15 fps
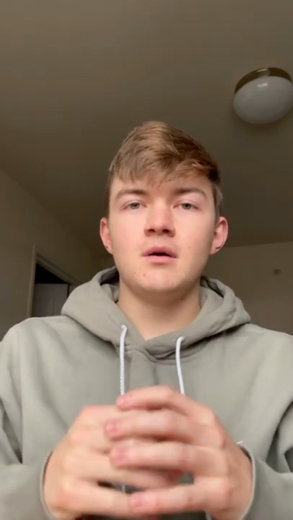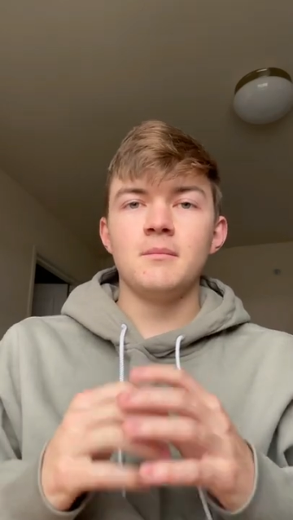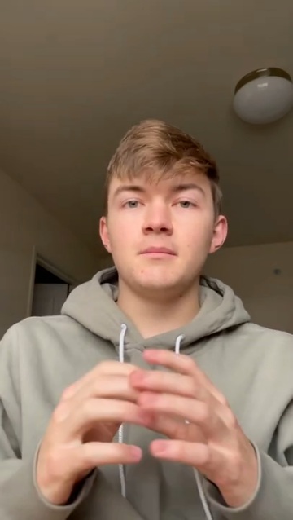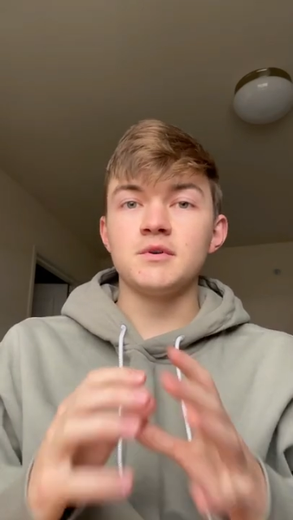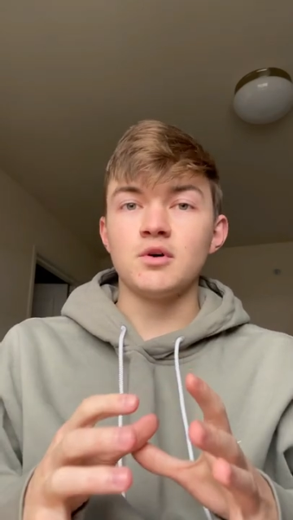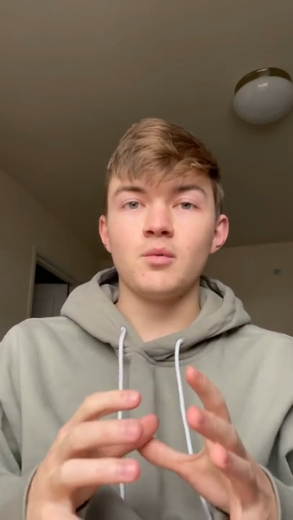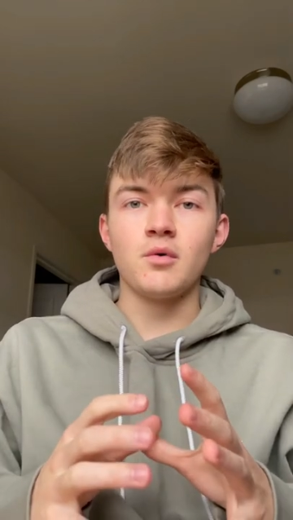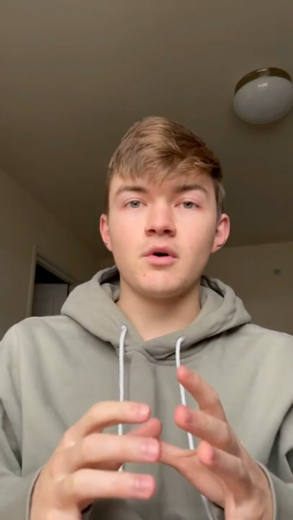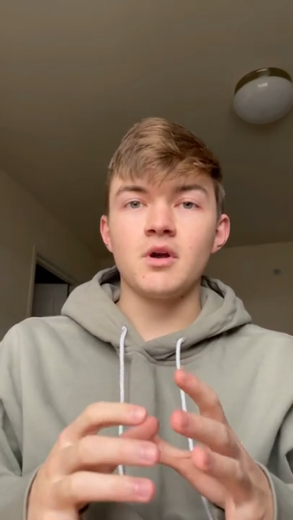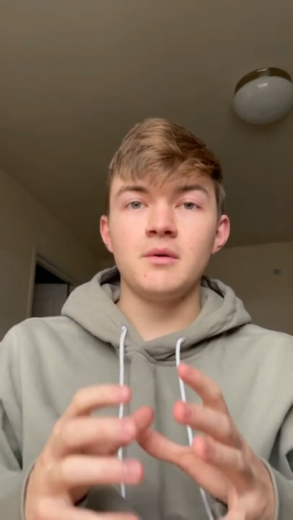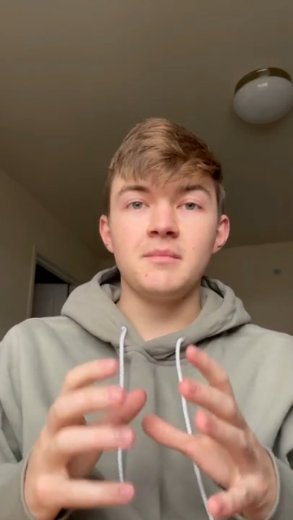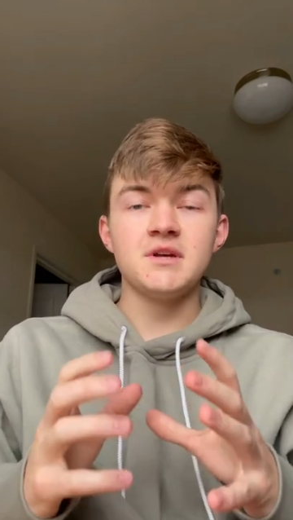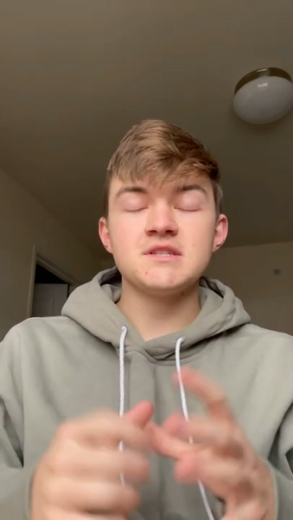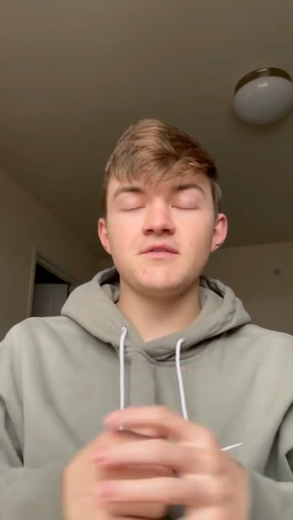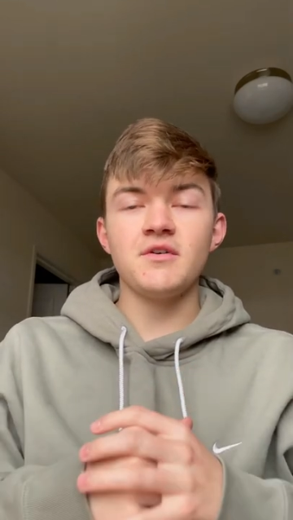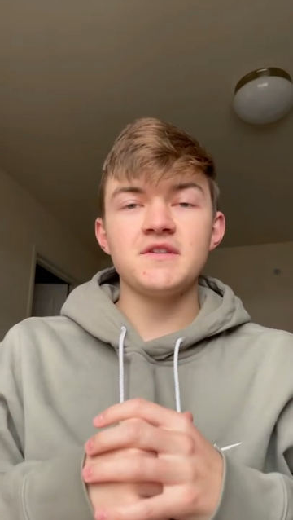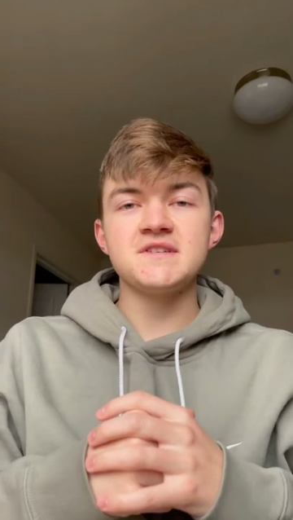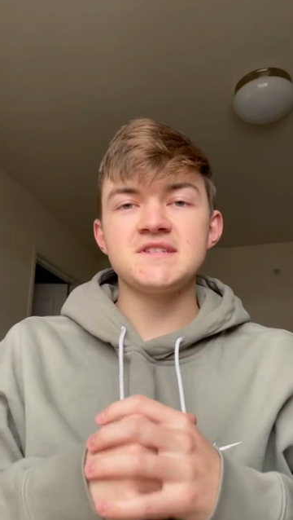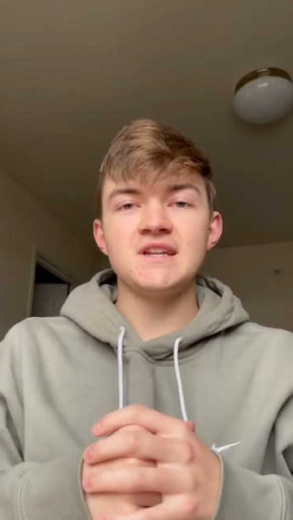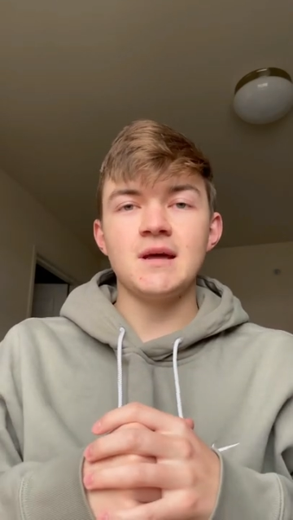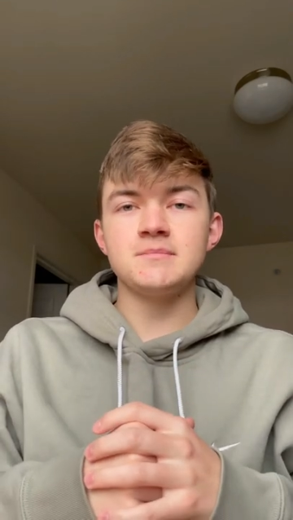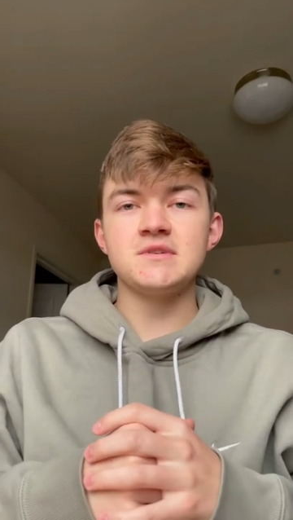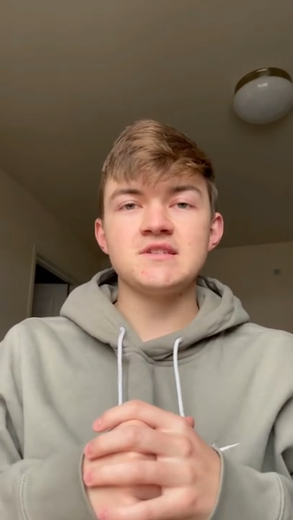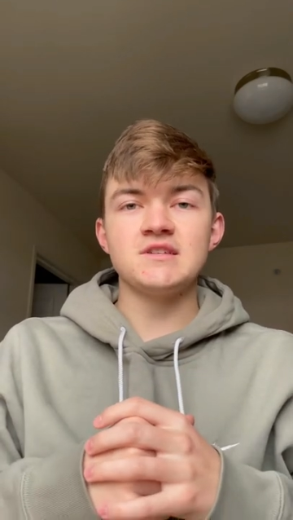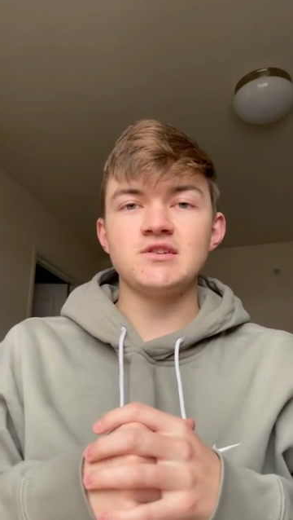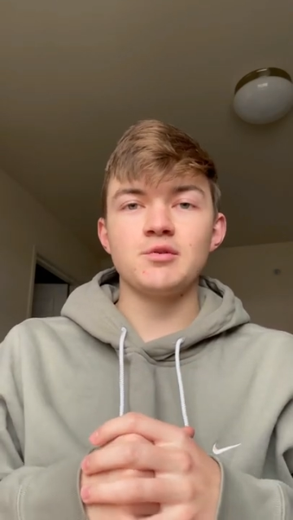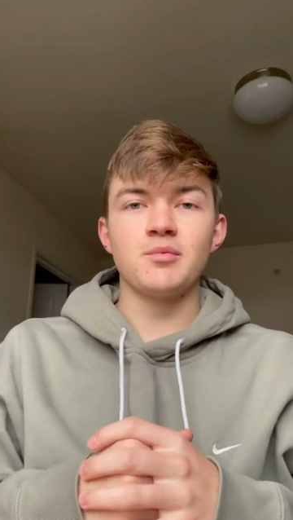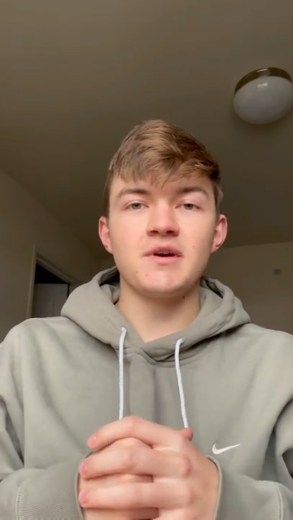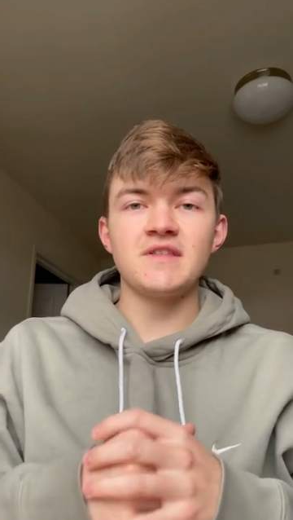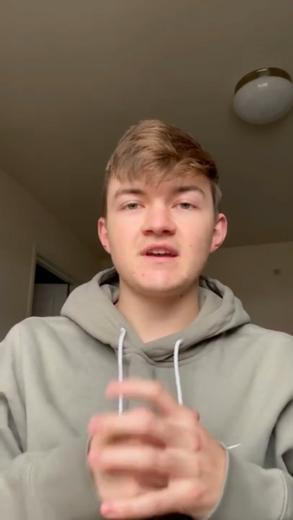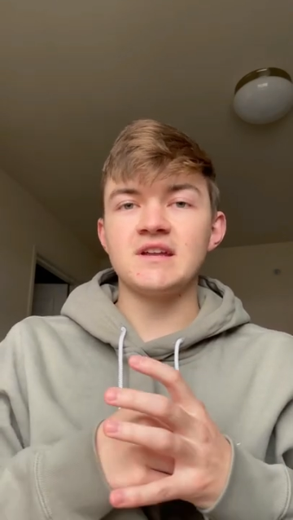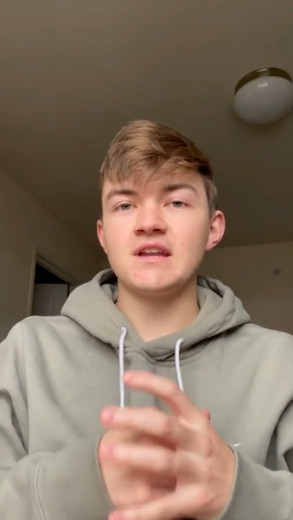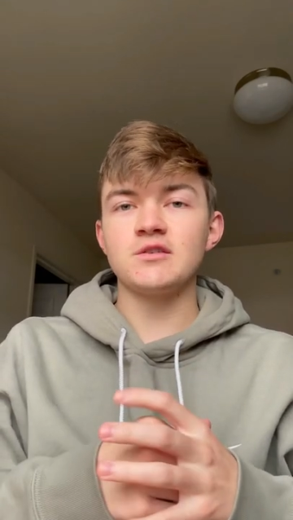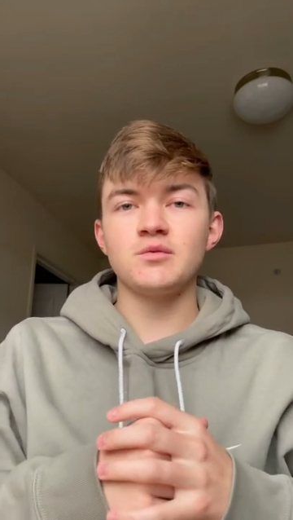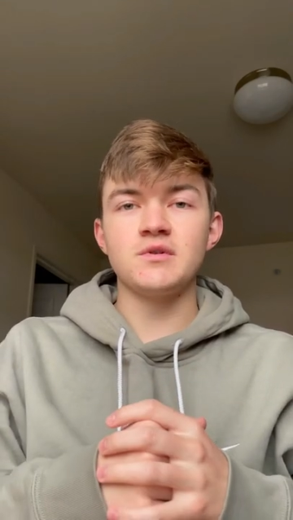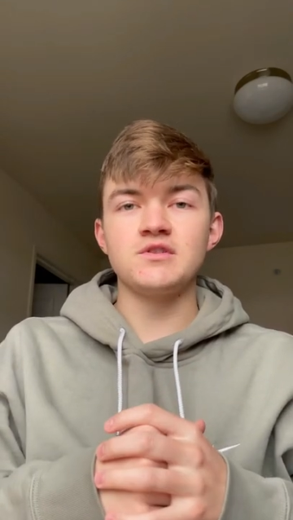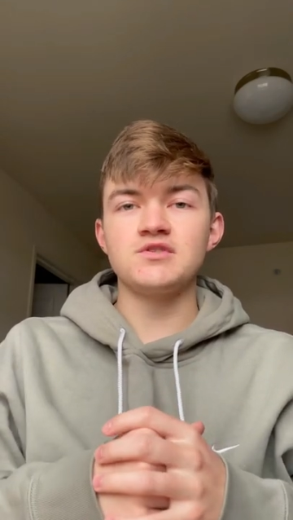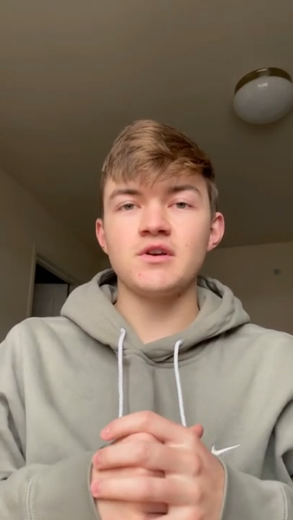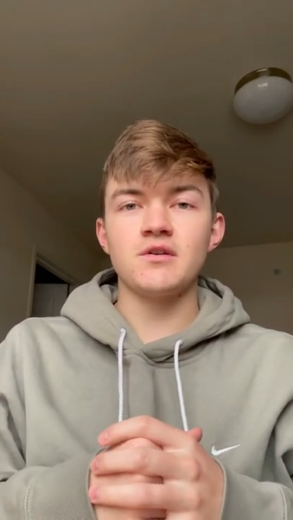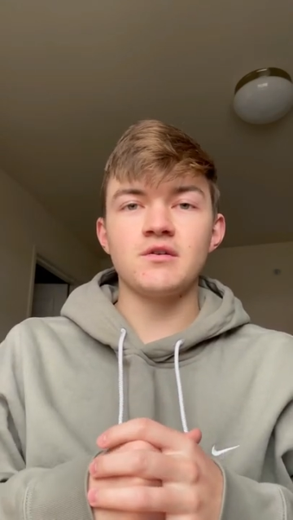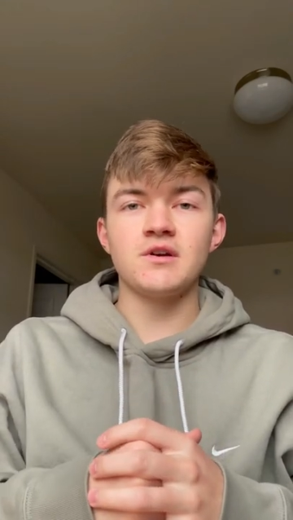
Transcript: But don't worry, because of all the synapses in your brain that connect with each other,